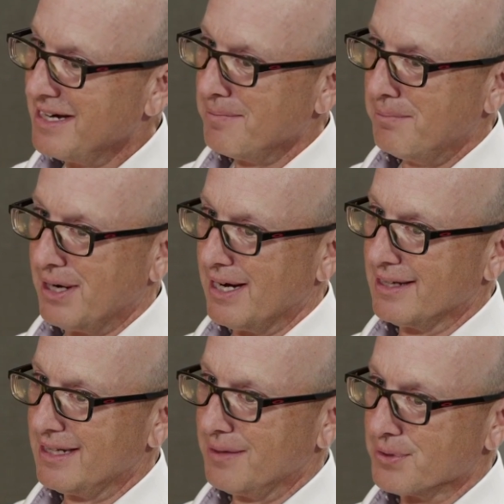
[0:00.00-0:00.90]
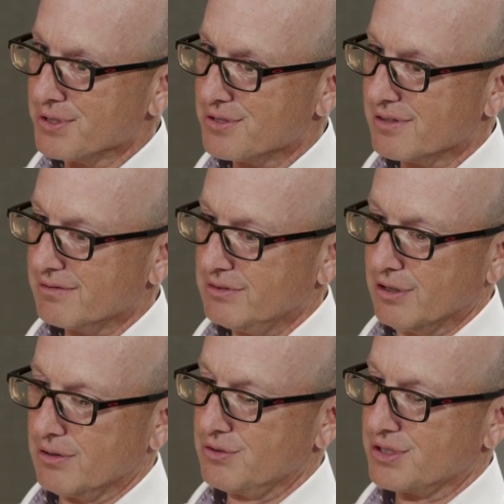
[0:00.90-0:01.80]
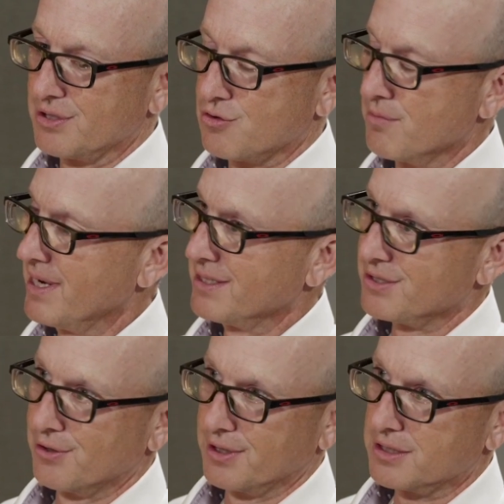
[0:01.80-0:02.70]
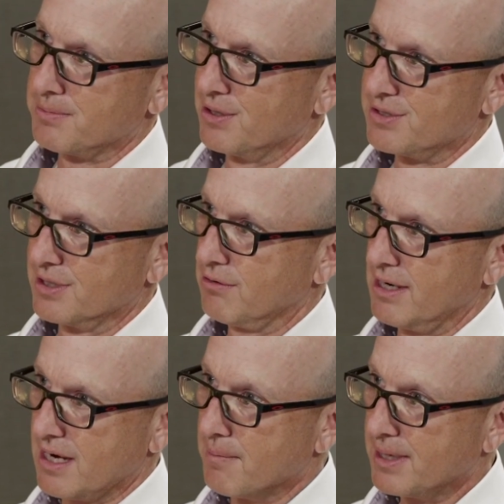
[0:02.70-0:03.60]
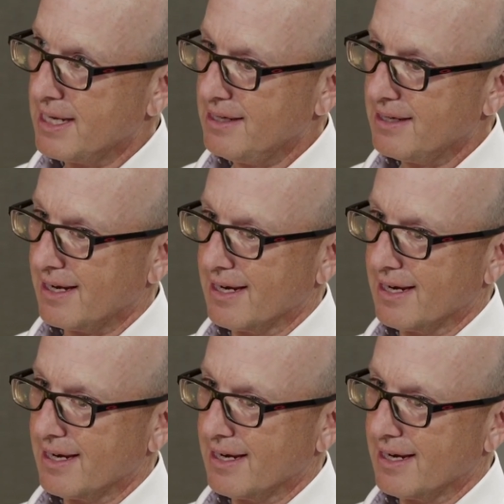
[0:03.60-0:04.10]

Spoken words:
but it was just a tremendous learning experience in a great company.